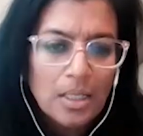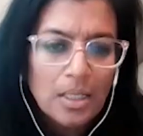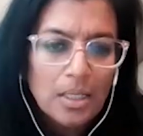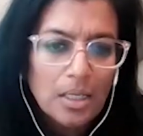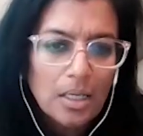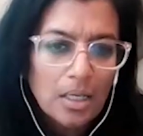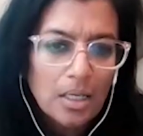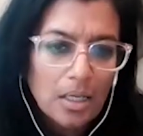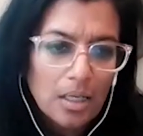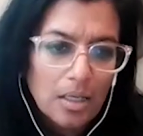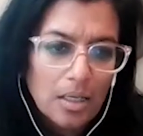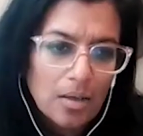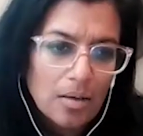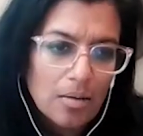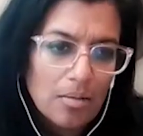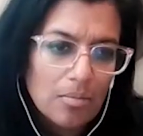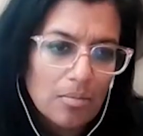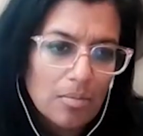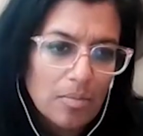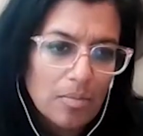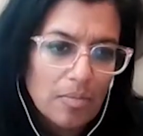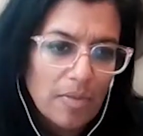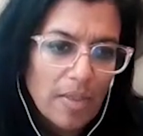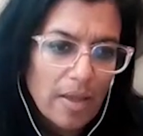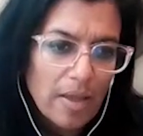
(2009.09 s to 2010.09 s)

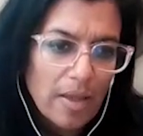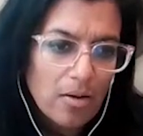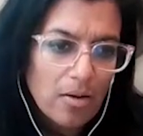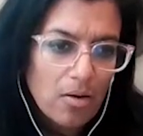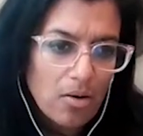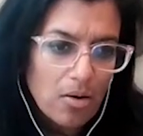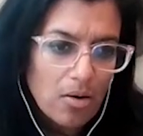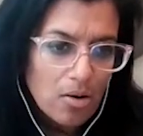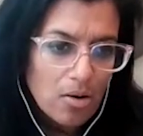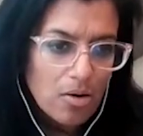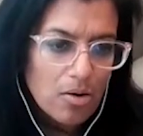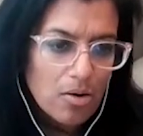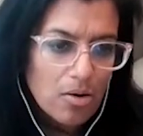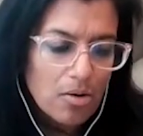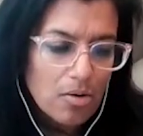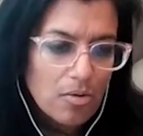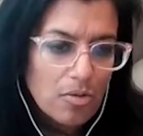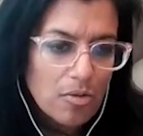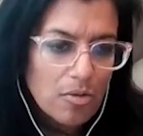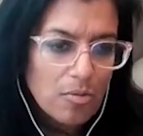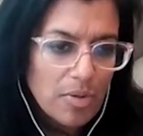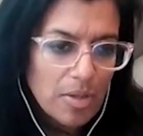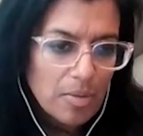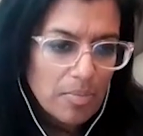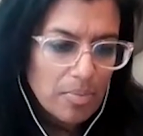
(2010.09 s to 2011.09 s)
They are
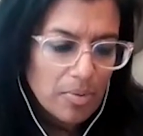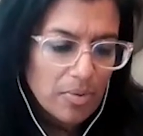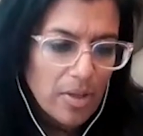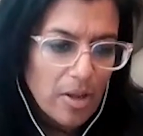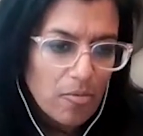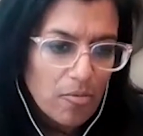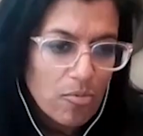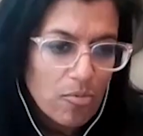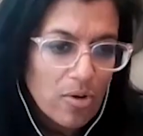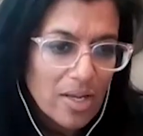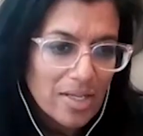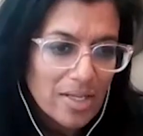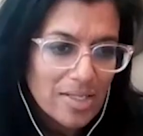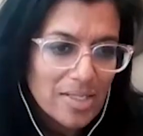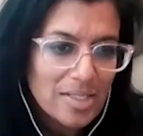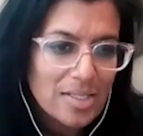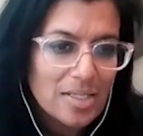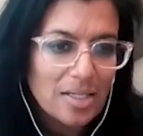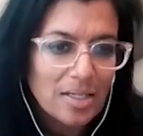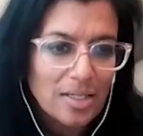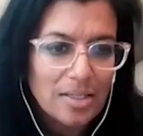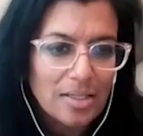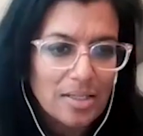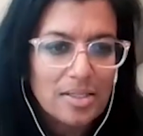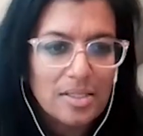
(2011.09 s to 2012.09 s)
the people that raised
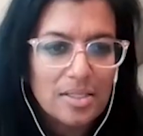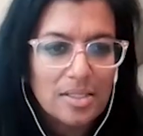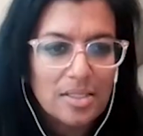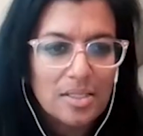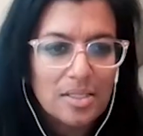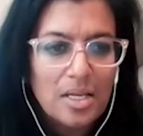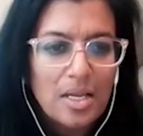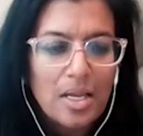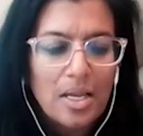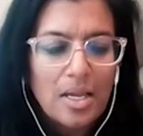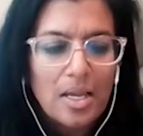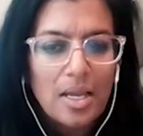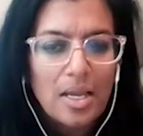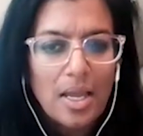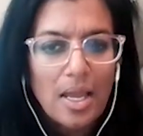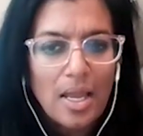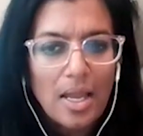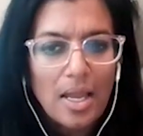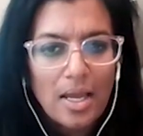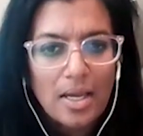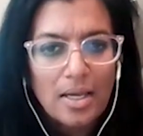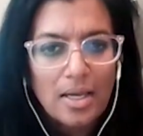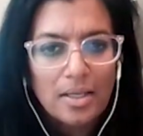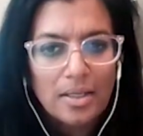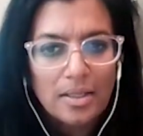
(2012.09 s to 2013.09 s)
us,
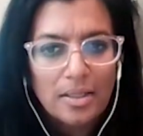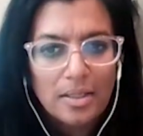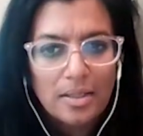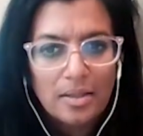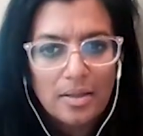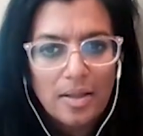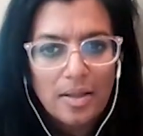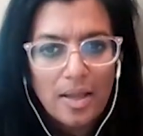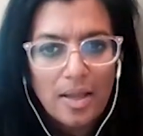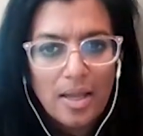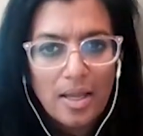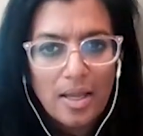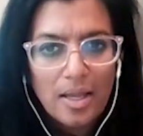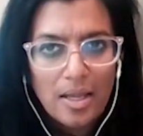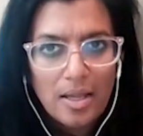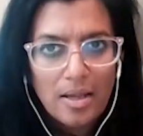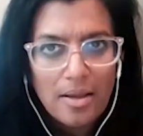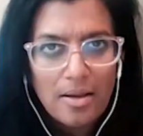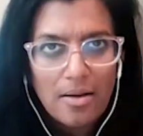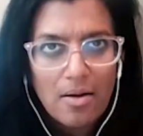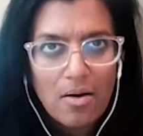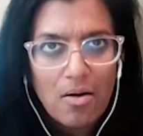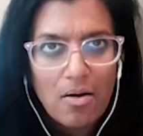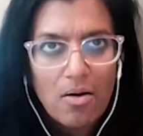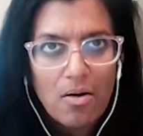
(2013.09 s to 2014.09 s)
and
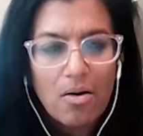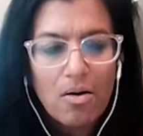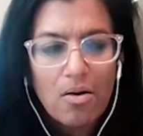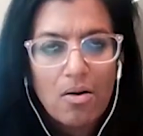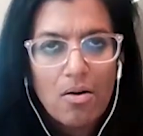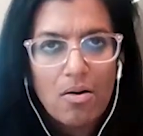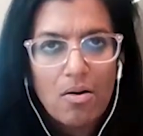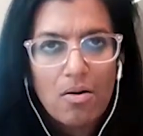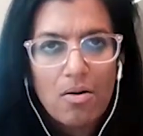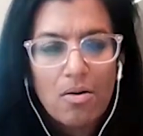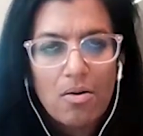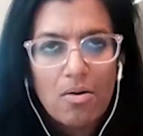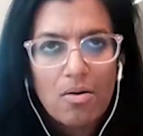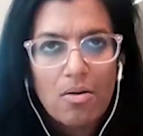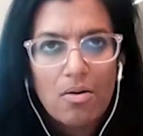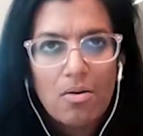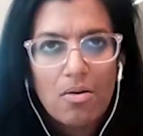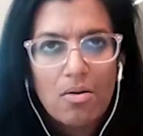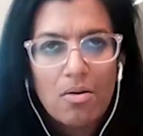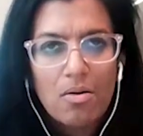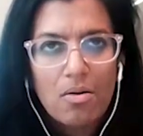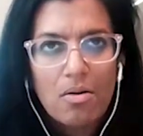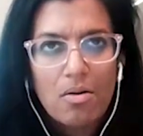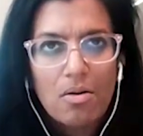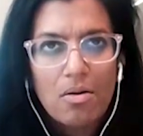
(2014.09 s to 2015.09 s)

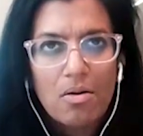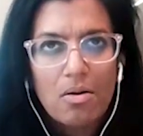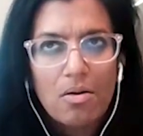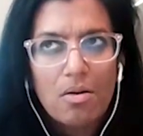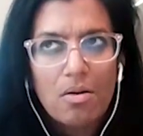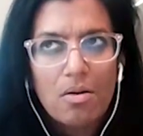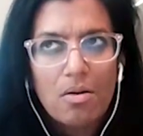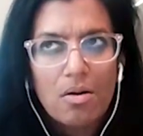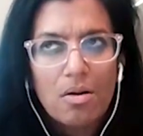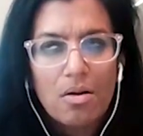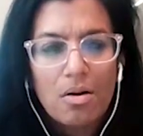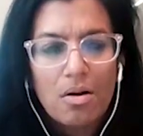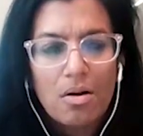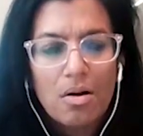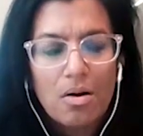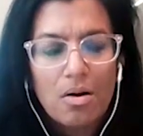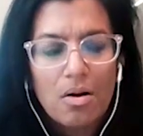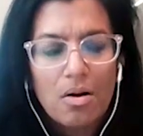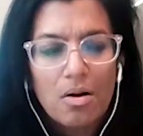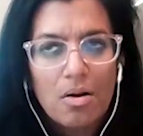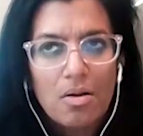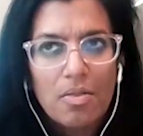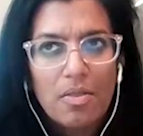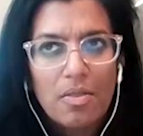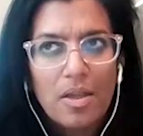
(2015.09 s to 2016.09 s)
they're
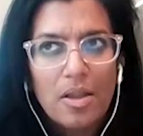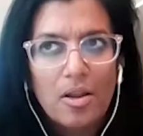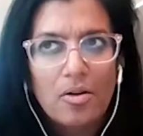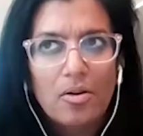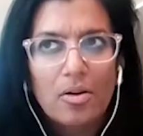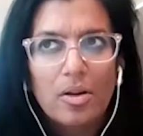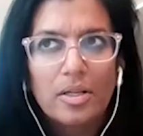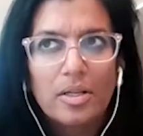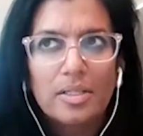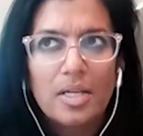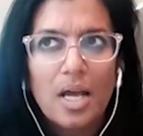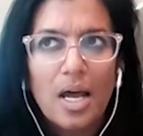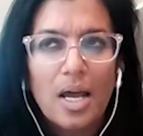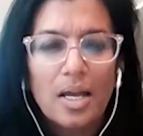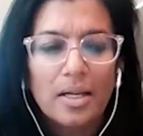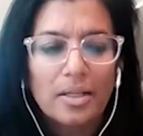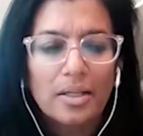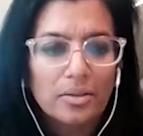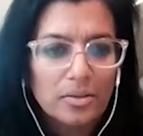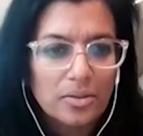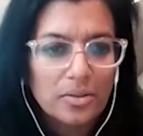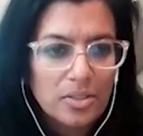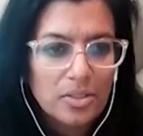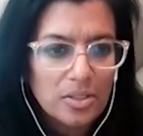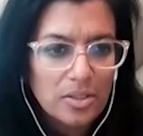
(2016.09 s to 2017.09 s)

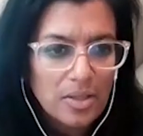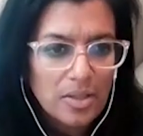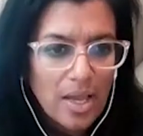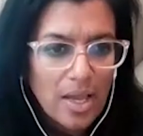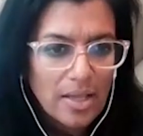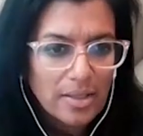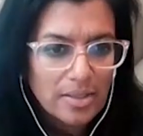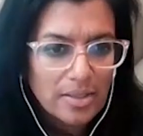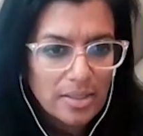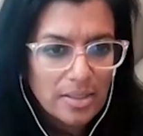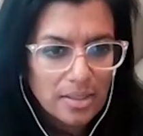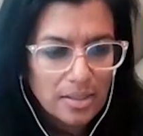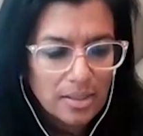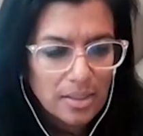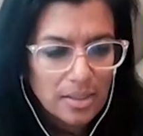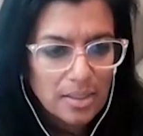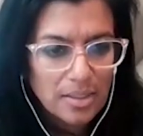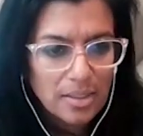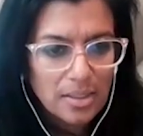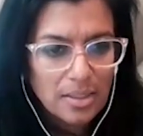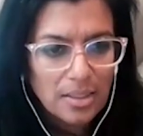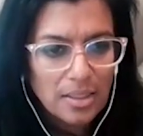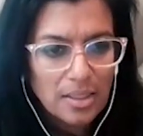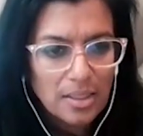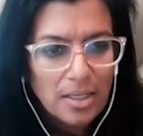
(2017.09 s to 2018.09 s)
entitled to that
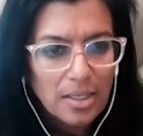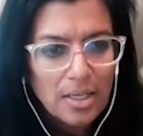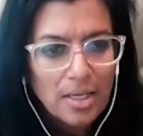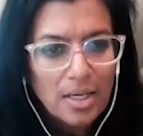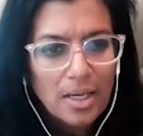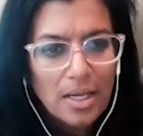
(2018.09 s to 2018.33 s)
dignity.